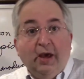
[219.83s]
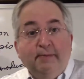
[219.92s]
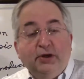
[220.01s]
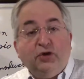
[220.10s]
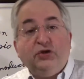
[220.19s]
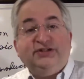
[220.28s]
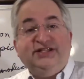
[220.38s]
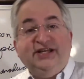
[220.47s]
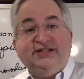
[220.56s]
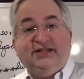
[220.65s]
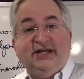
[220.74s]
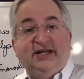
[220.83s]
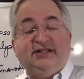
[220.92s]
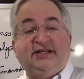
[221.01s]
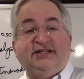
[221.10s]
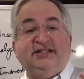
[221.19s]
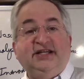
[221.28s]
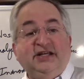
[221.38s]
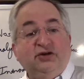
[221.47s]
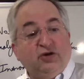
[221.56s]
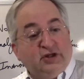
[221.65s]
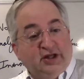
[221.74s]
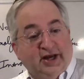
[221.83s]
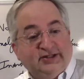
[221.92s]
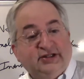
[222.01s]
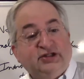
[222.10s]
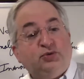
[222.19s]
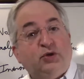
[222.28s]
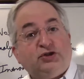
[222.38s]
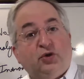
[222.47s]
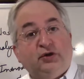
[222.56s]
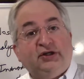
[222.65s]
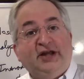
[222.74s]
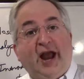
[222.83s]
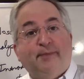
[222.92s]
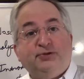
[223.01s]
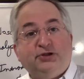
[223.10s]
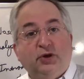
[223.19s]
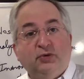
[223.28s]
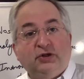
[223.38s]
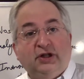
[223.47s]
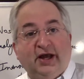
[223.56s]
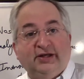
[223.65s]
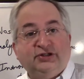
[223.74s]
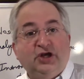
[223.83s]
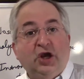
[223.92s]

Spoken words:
Because this is a senior class. This is what's called a capstone class.